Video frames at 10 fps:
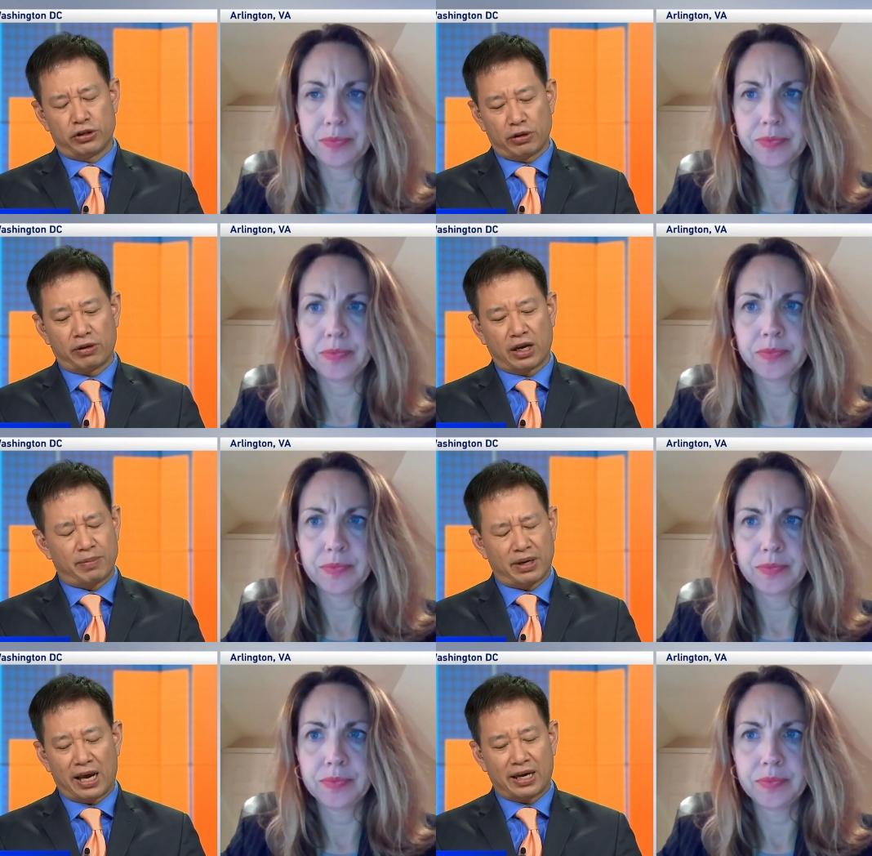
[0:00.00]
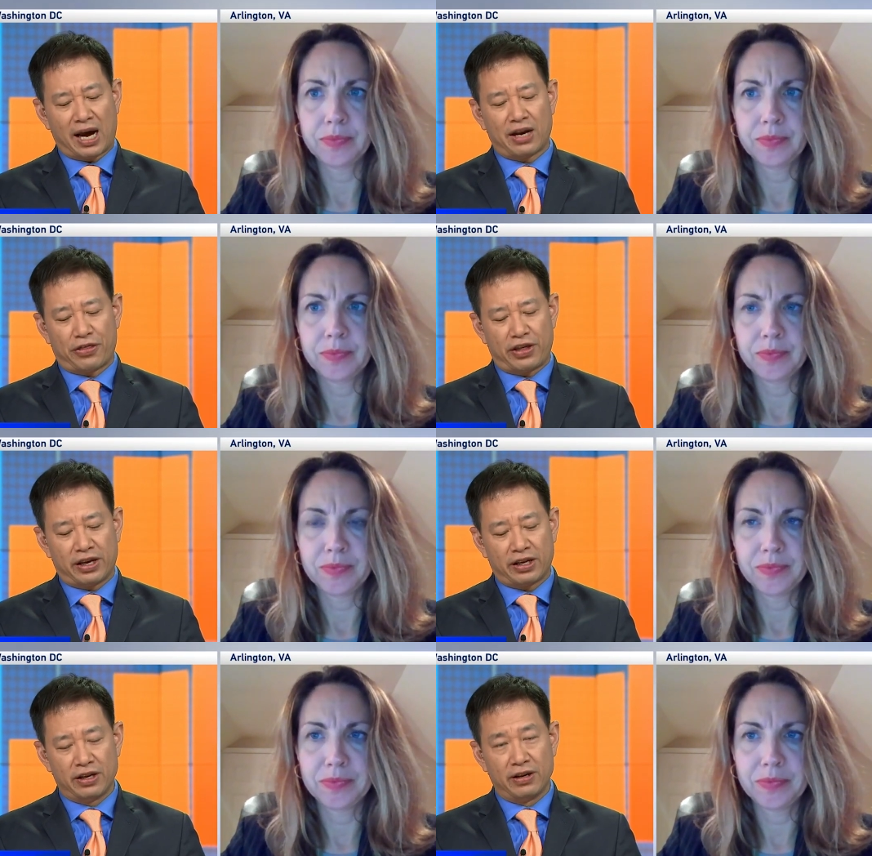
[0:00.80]
Speaker 1: okay, but I got to think
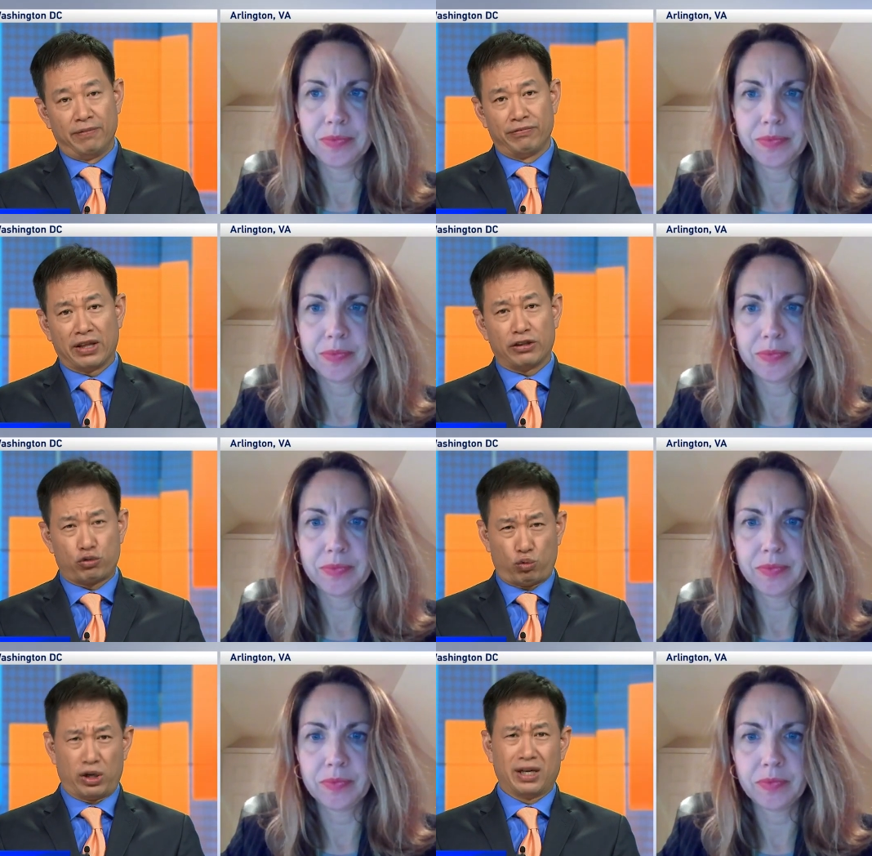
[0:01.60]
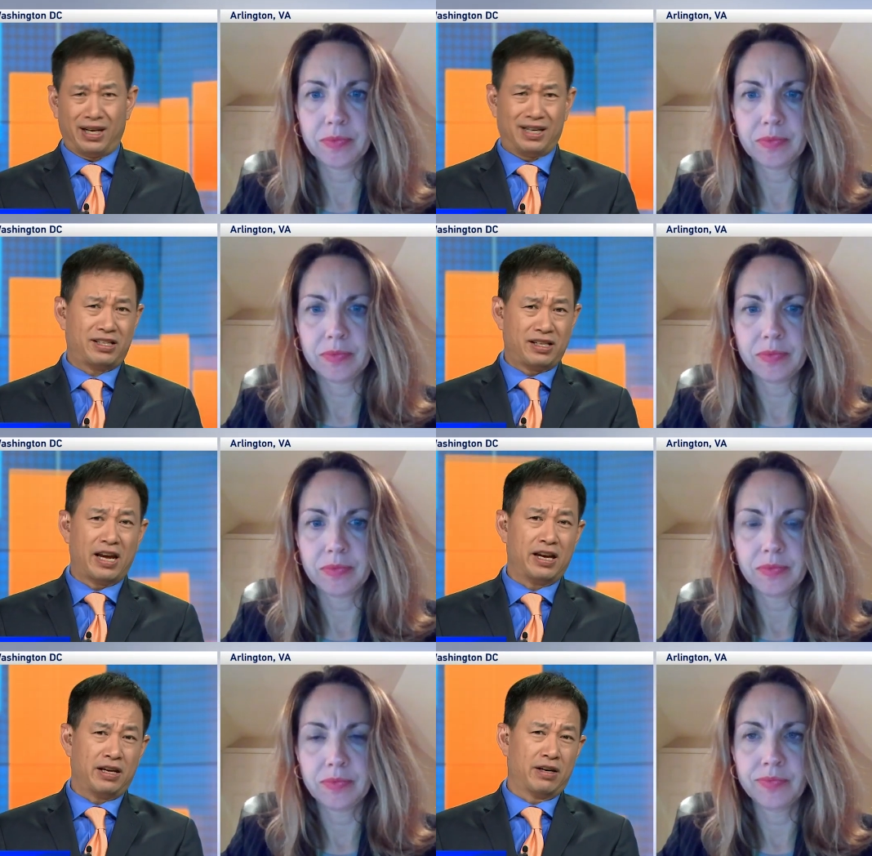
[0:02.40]
that there's one less
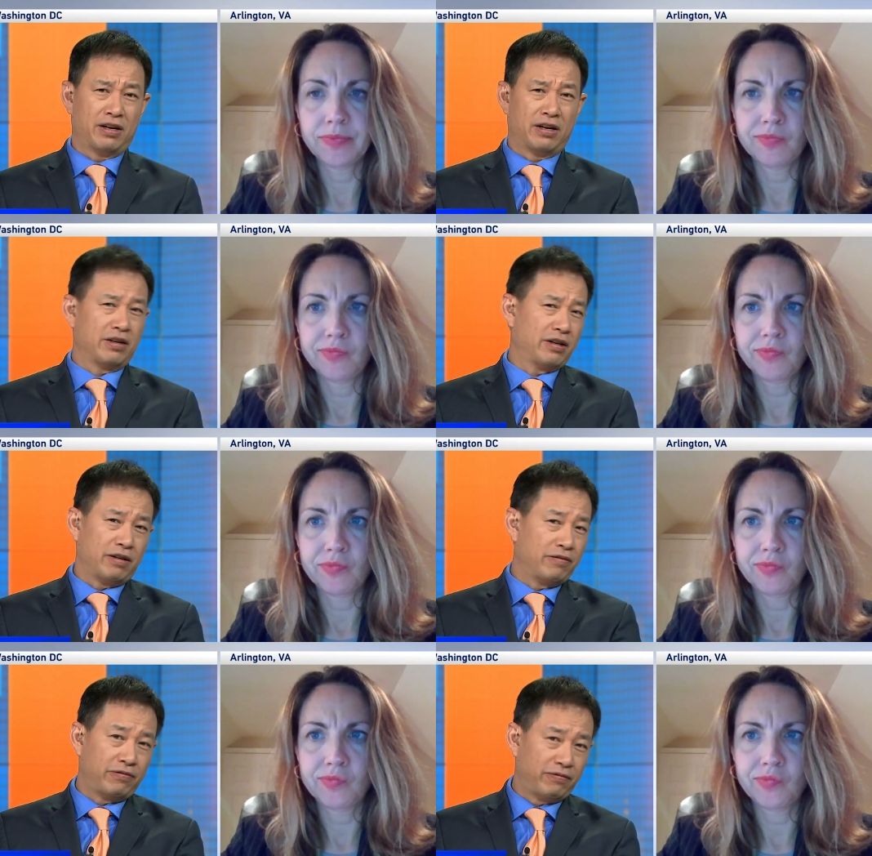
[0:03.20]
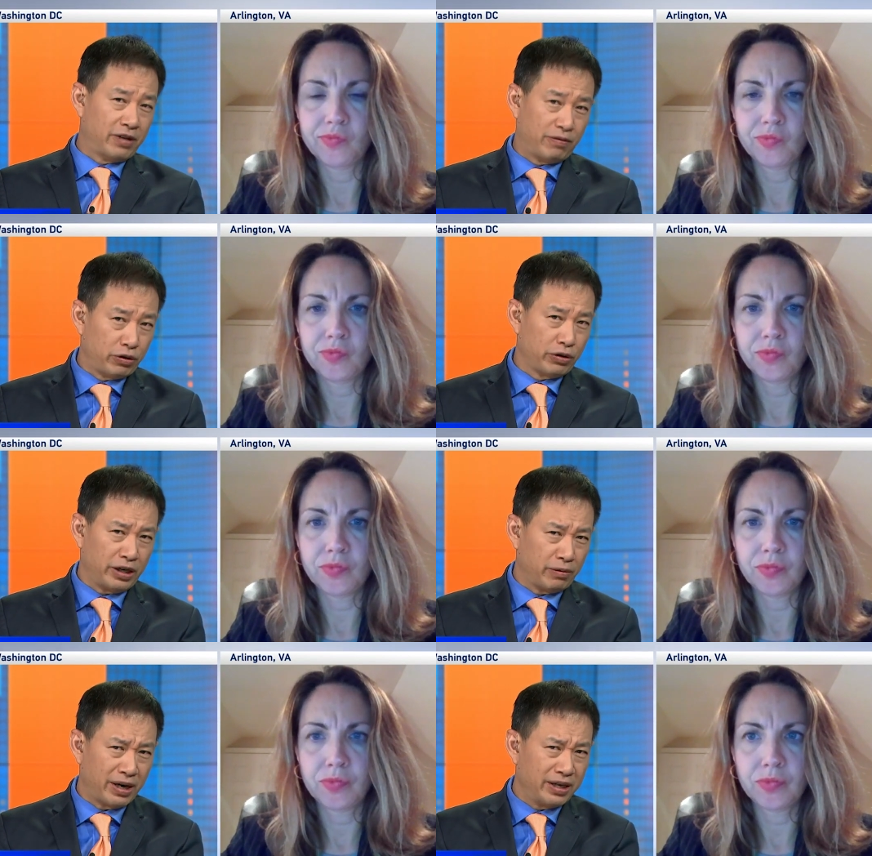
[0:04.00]
day uh, of, of learning,
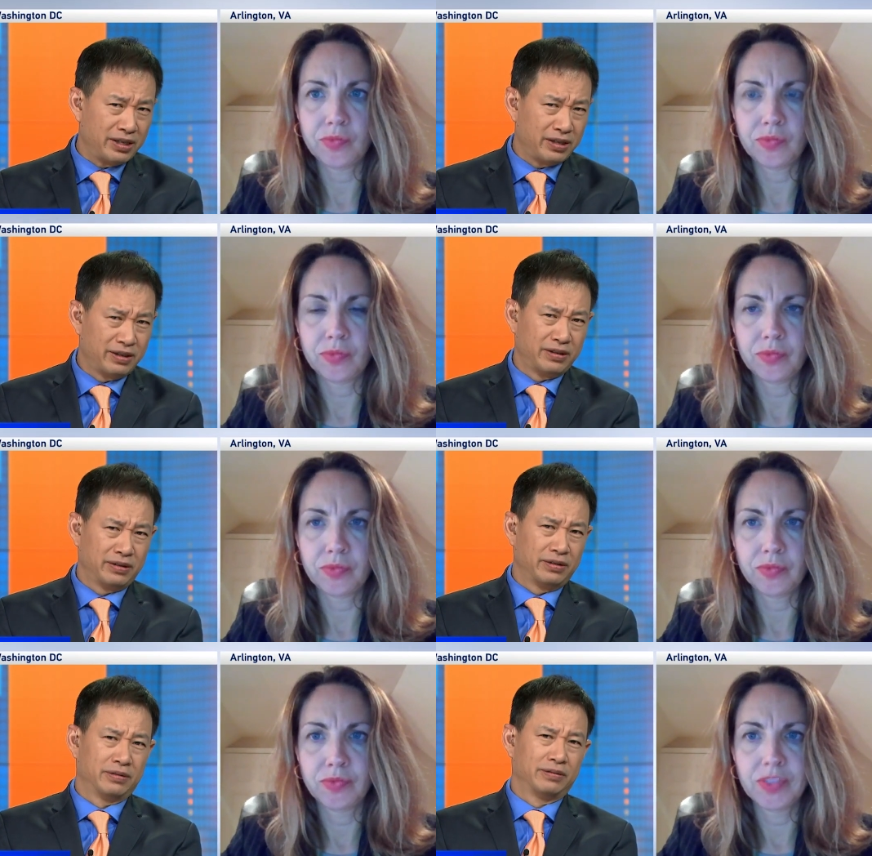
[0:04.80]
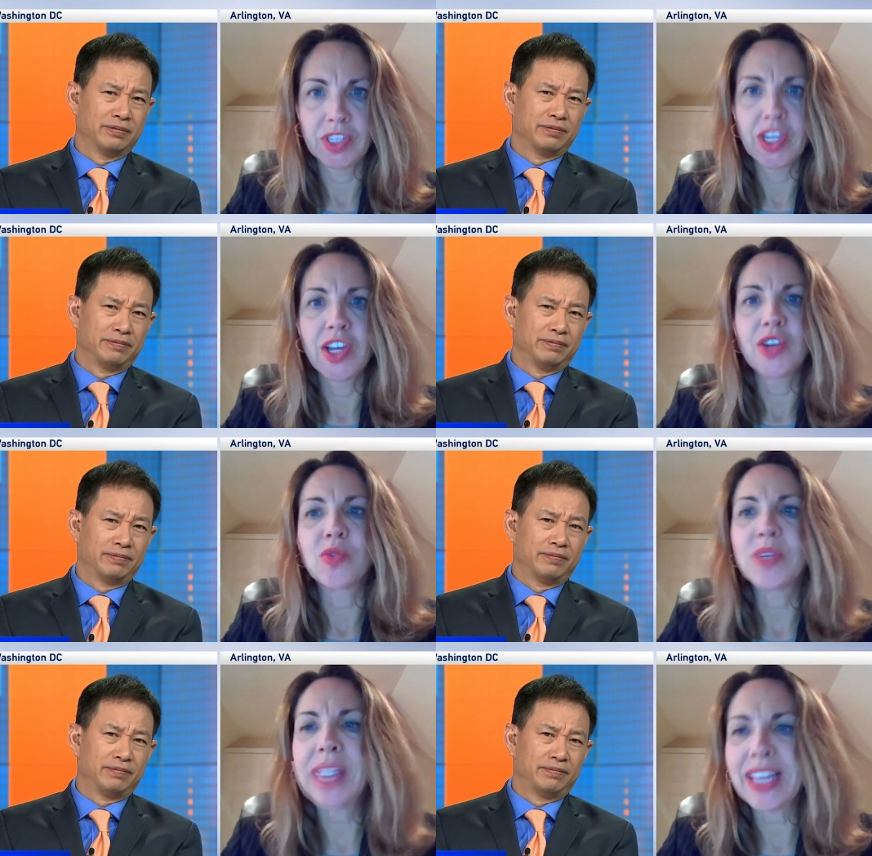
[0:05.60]
right?
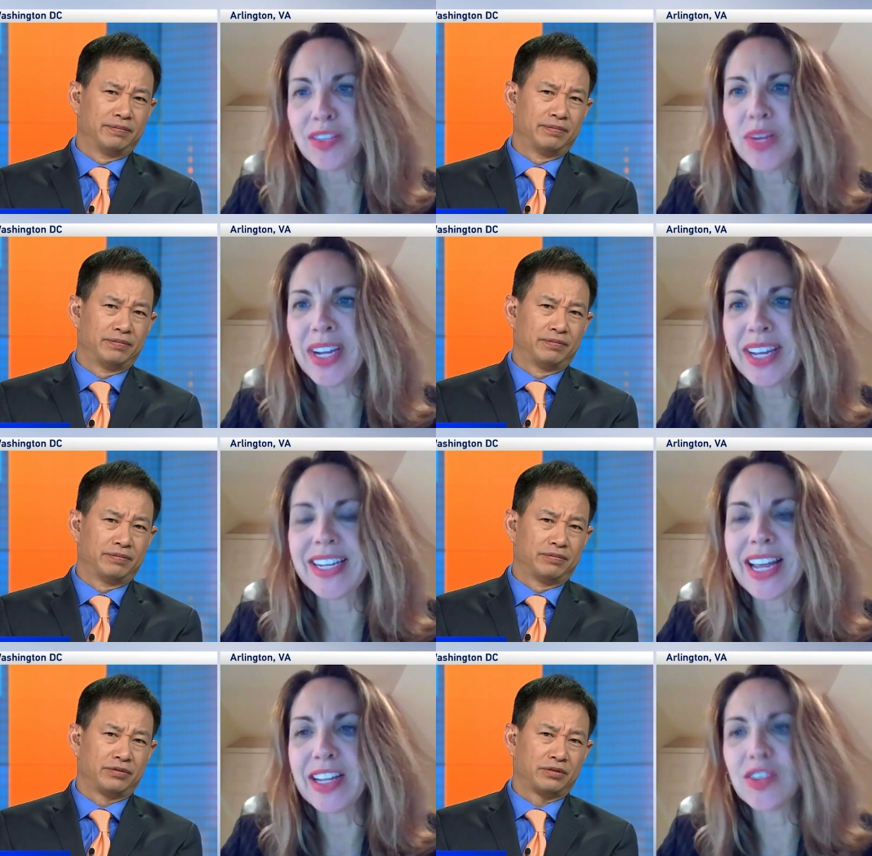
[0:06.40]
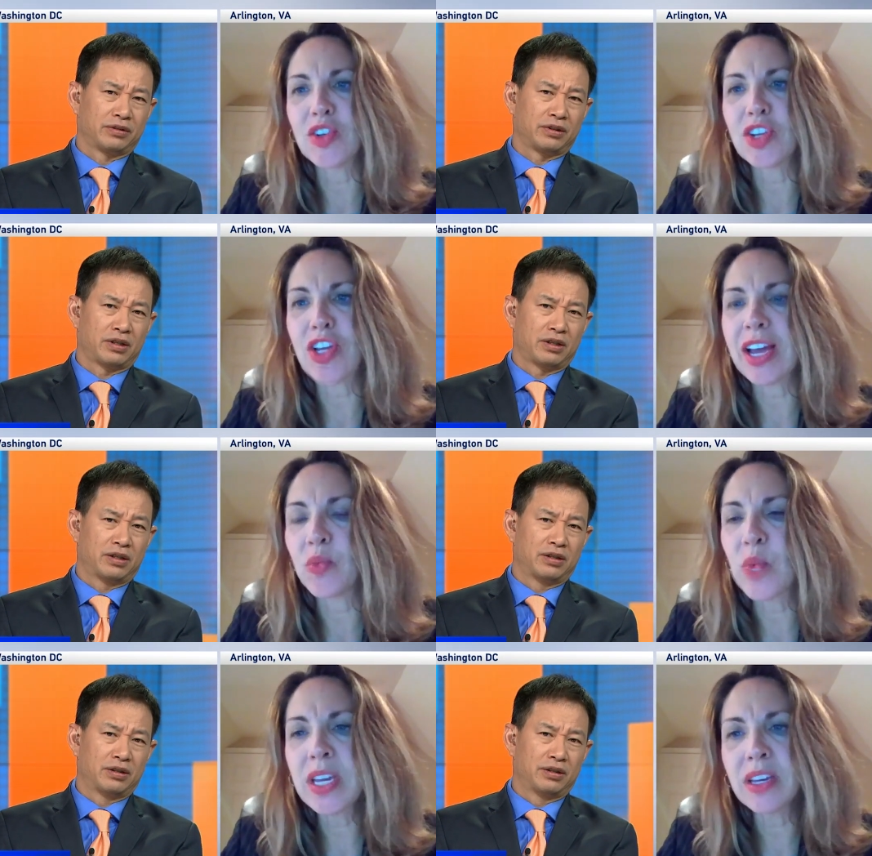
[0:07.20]
Speaker 2: Well, that's right. And a
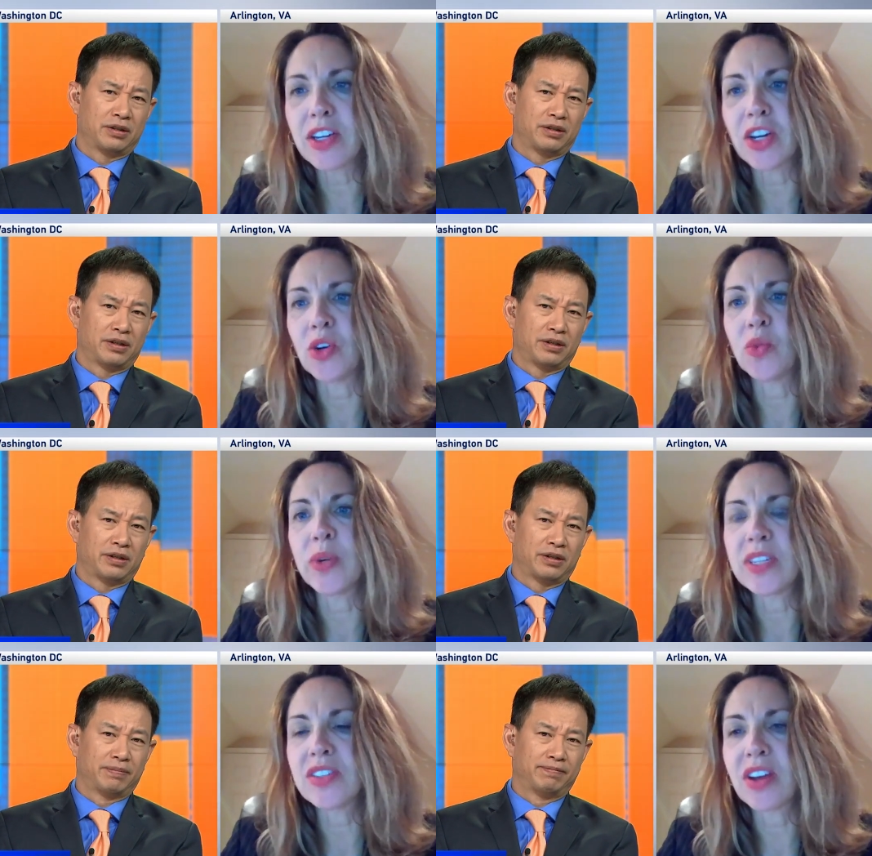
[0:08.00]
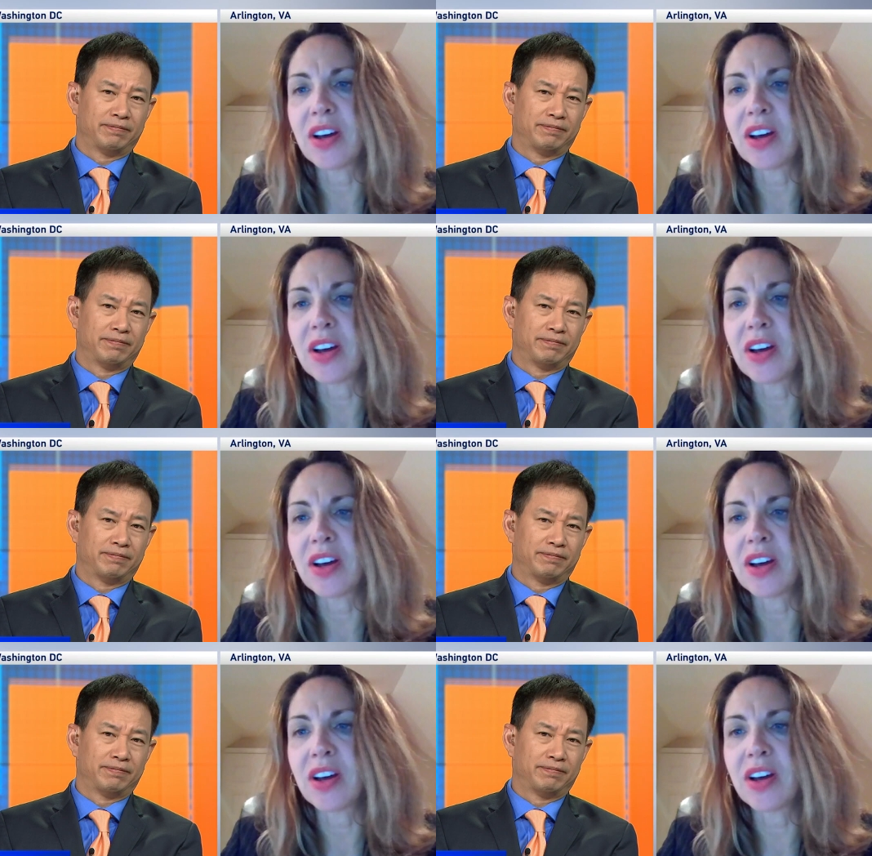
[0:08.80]
week ago, we saw